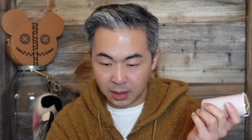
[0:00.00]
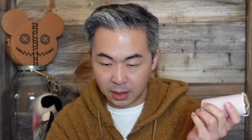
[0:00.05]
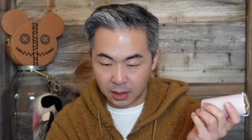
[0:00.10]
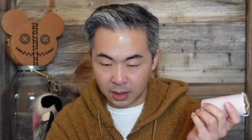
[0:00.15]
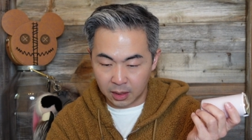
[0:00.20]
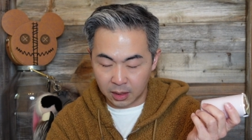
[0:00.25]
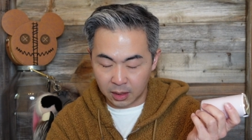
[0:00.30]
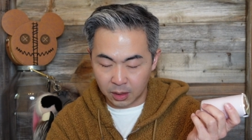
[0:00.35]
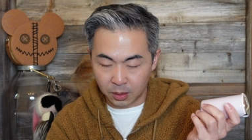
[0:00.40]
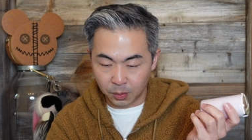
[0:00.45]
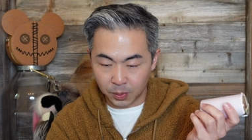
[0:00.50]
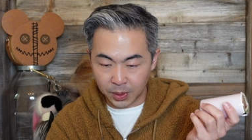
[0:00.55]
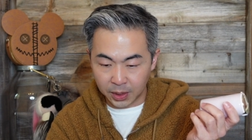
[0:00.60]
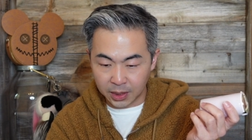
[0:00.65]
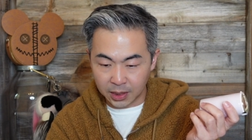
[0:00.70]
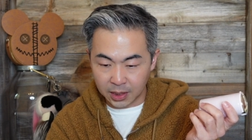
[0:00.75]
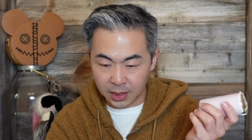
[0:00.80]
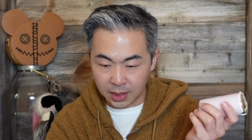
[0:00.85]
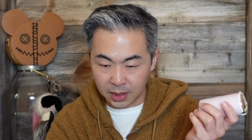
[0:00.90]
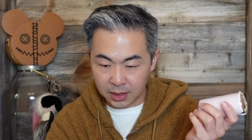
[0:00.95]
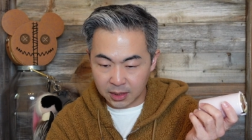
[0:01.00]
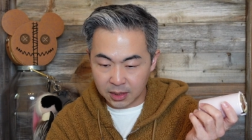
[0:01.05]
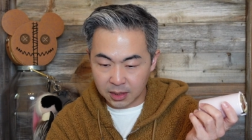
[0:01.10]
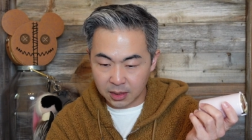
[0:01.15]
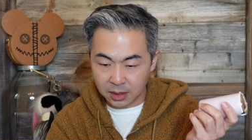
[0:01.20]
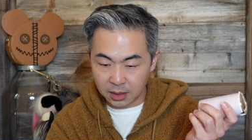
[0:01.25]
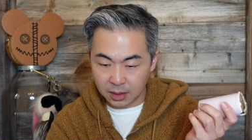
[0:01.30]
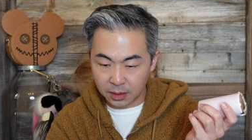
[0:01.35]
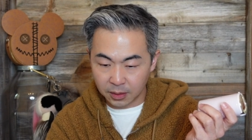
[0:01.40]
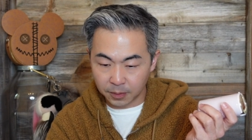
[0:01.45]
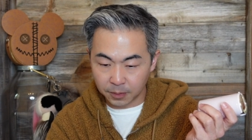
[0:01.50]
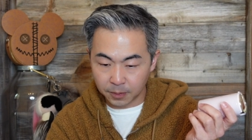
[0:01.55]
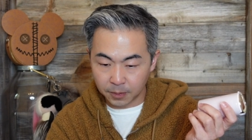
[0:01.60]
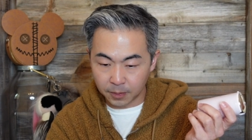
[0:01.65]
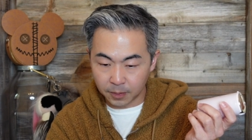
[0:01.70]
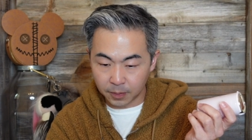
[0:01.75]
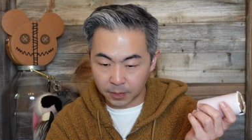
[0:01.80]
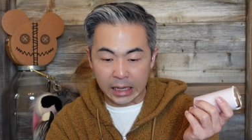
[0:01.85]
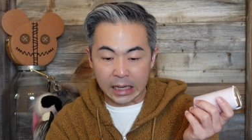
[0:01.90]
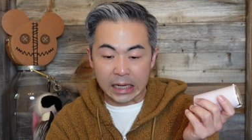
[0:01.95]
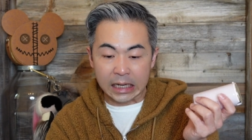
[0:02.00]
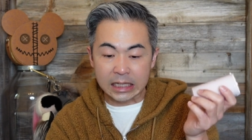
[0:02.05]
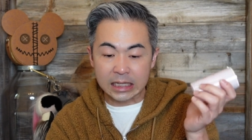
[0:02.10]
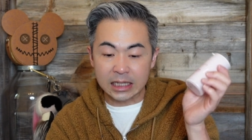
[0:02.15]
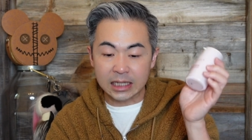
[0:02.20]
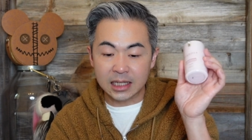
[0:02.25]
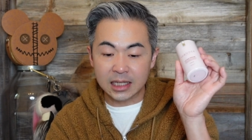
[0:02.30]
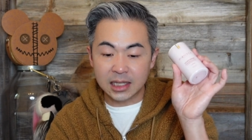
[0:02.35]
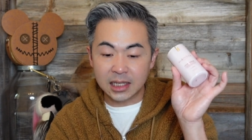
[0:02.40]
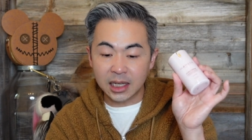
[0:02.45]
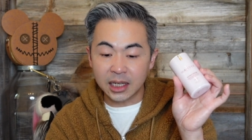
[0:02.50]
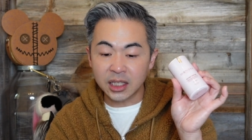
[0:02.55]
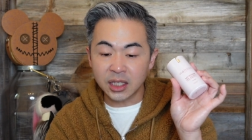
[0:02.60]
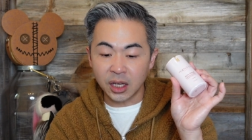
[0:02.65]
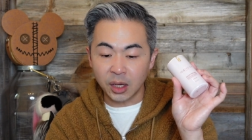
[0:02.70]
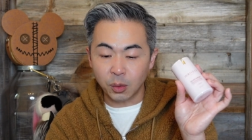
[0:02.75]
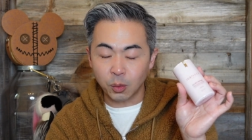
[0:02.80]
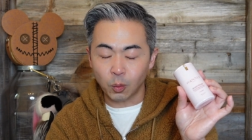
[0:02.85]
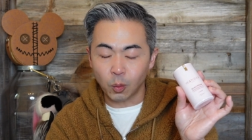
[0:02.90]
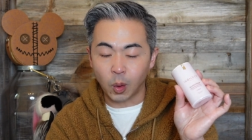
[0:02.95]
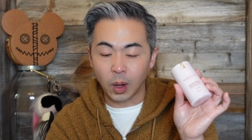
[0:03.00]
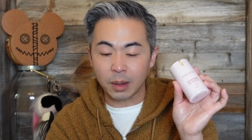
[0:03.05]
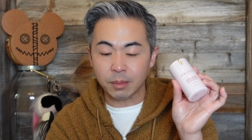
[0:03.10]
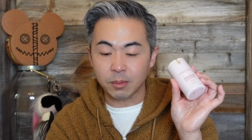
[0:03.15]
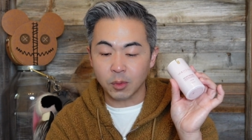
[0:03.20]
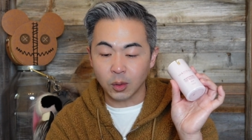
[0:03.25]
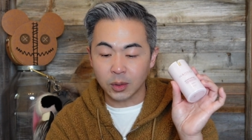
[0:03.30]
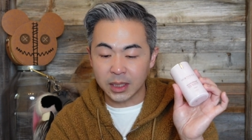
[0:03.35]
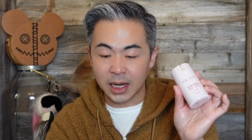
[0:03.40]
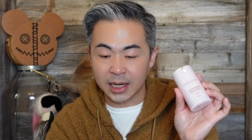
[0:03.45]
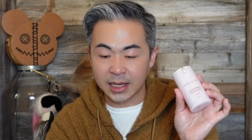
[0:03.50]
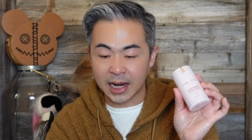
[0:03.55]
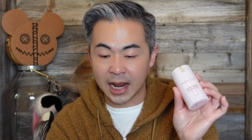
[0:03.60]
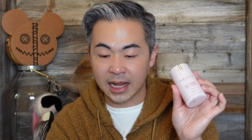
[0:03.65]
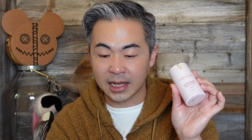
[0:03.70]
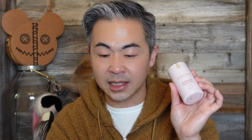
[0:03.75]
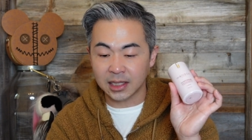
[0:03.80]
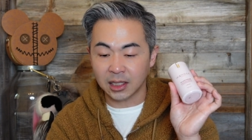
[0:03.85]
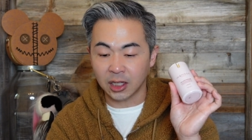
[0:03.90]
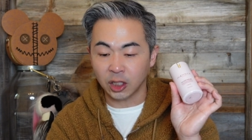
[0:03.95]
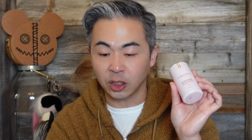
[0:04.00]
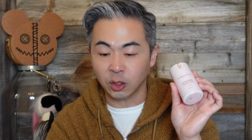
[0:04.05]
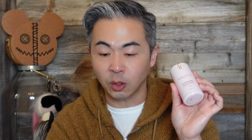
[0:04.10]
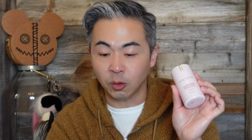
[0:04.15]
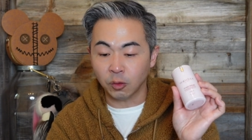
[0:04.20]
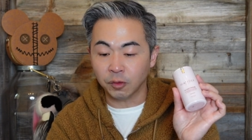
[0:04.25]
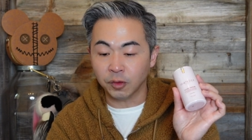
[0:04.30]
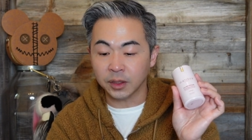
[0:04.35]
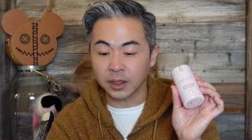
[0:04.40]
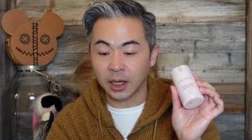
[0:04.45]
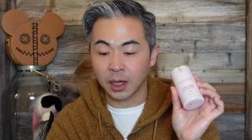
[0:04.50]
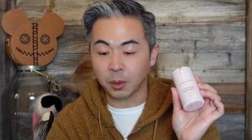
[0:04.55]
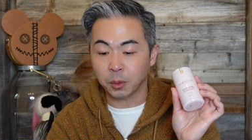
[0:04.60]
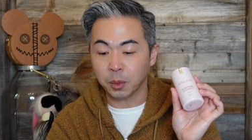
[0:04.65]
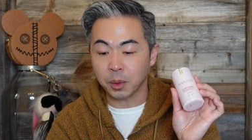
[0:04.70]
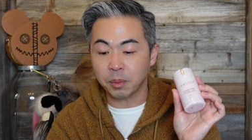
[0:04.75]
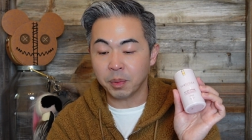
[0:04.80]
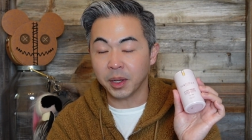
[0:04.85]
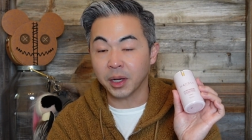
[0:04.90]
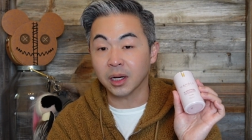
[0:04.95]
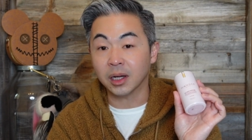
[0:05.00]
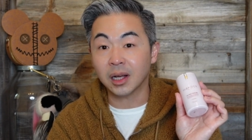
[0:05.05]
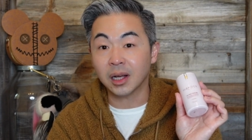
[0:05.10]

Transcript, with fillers: Uh, what it does, it is a 6-in-1 multitasking overnight repair